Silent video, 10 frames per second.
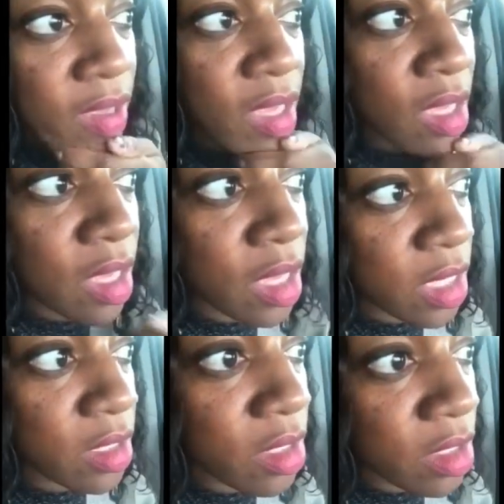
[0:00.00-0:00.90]

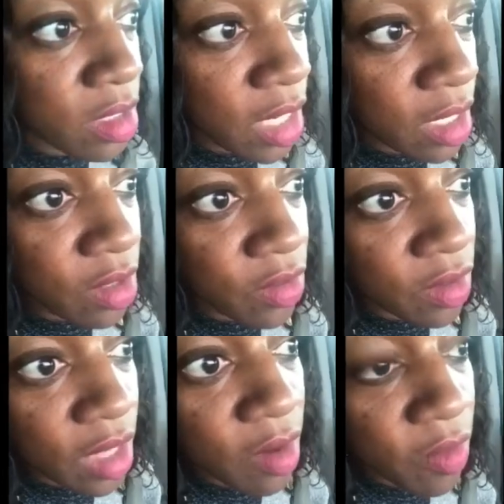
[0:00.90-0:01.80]
and they can do
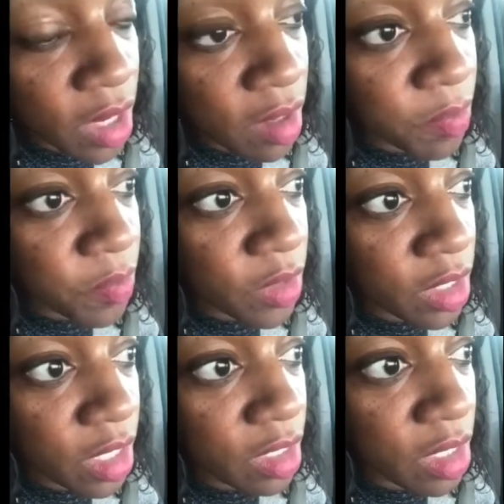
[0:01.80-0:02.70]
it that way,
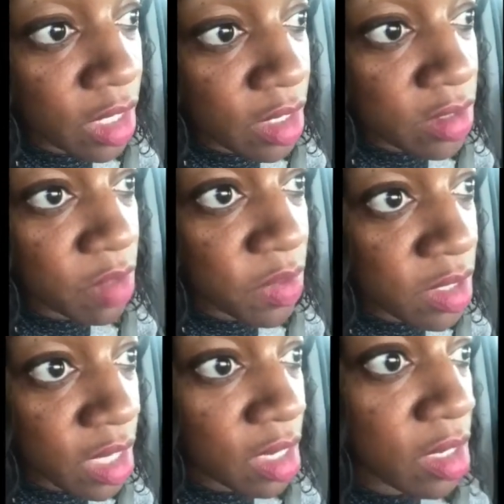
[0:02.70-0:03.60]
and anything else can be
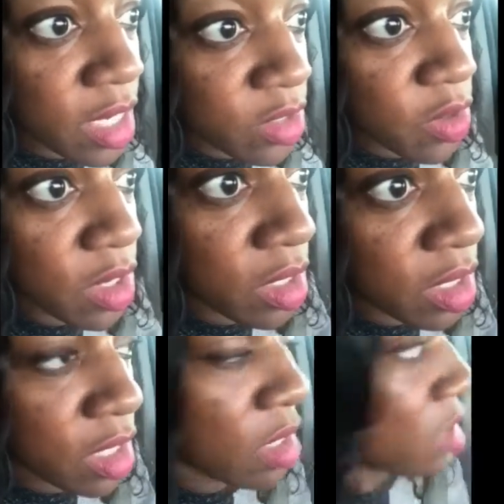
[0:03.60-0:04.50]
signed electronically.